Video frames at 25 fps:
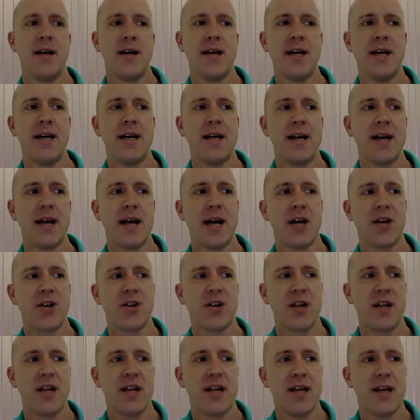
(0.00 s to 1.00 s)
it
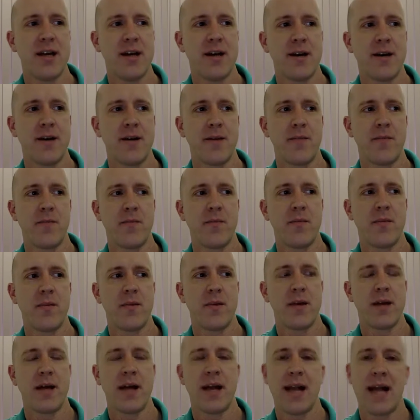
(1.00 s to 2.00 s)
actually uh,
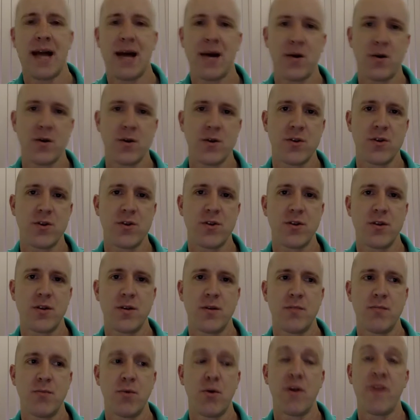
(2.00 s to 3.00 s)
allows
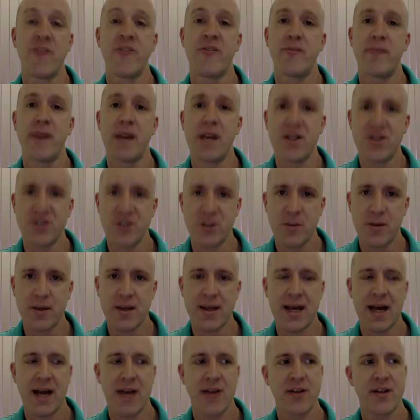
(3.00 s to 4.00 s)
more information to be
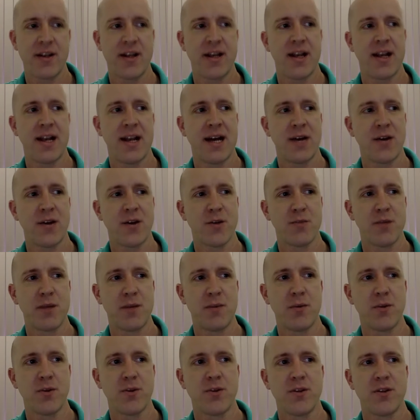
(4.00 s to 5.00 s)
gathered. It allows
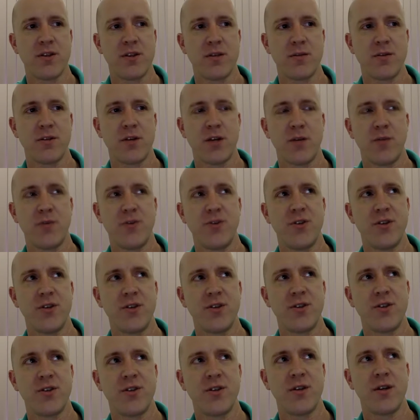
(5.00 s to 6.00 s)
people to sometimes
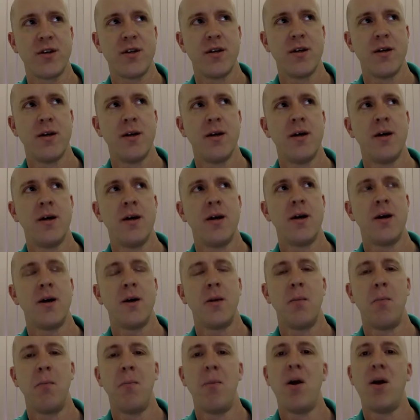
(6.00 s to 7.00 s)
just uh,
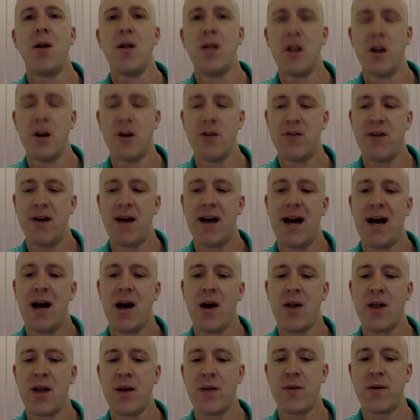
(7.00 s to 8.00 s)
mull over
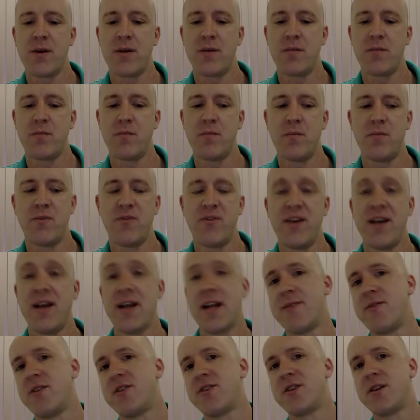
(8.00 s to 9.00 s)
how they would feel
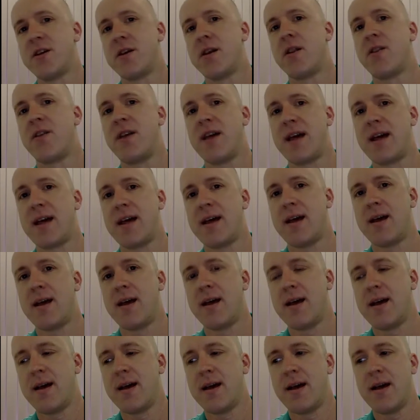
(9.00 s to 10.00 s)
if a certain thing
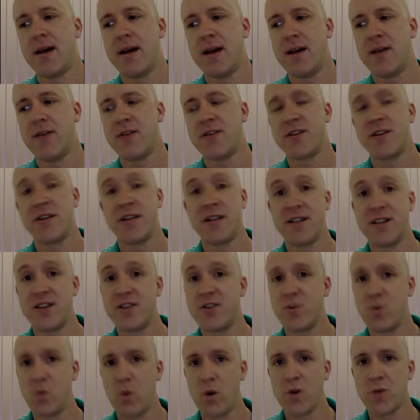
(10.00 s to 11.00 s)
if a certain
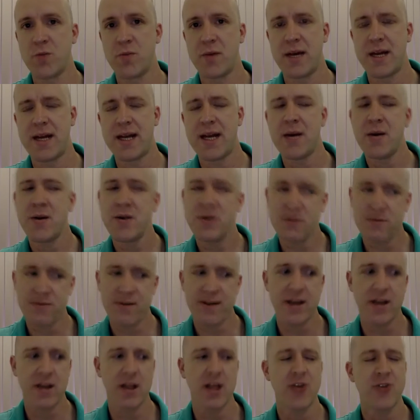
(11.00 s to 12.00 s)
decision was made, how would you
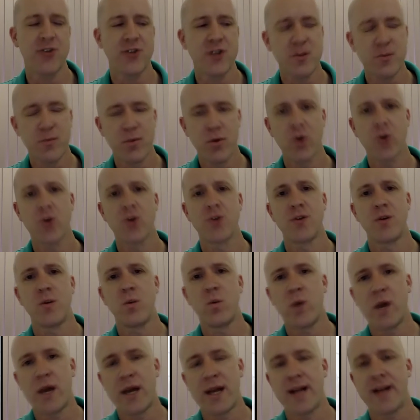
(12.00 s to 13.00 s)
feel? Let's just pause and
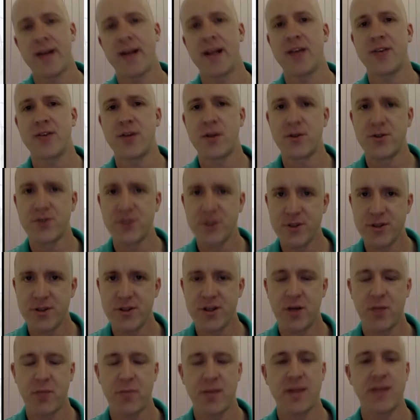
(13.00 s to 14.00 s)
wait. And let's not
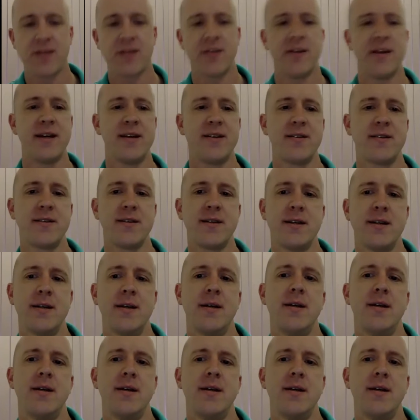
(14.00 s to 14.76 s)
jump into this.